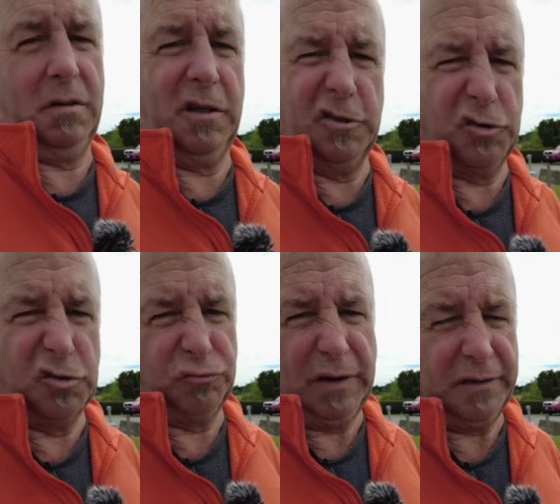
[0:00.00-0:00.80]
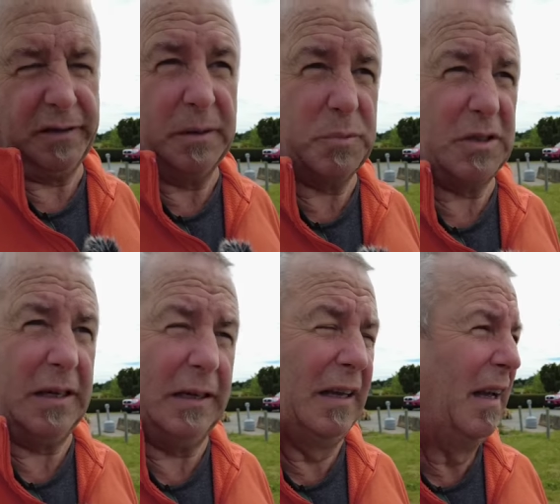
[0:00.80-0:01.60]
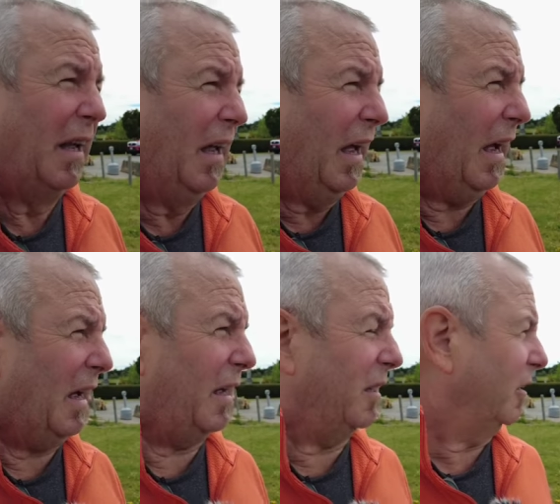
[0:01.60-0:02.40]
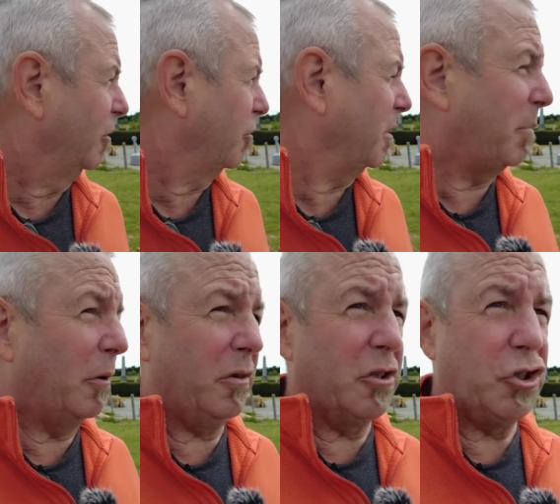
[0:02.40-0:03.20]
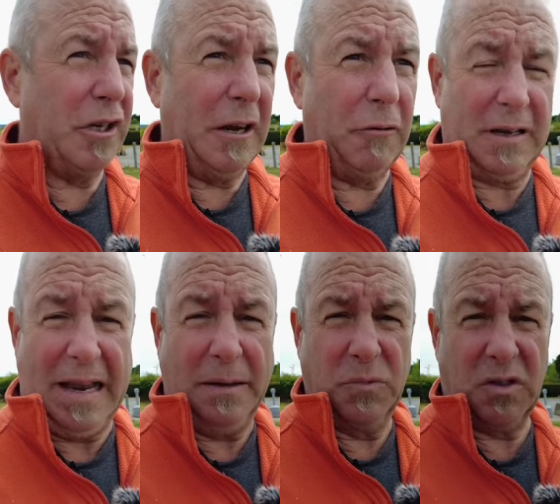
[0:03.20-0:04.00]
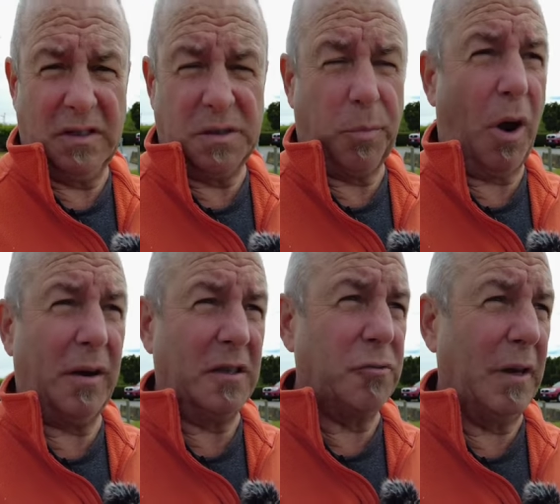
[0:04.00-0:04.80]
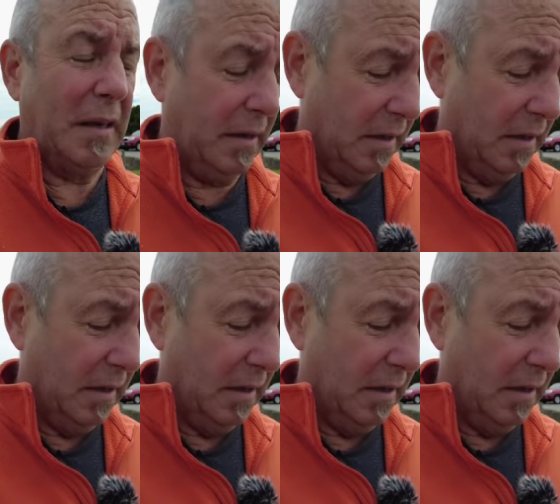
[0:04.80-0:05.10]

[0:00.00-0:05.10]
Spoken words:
there's those rented lips again. Learn about the generic names of these products, right?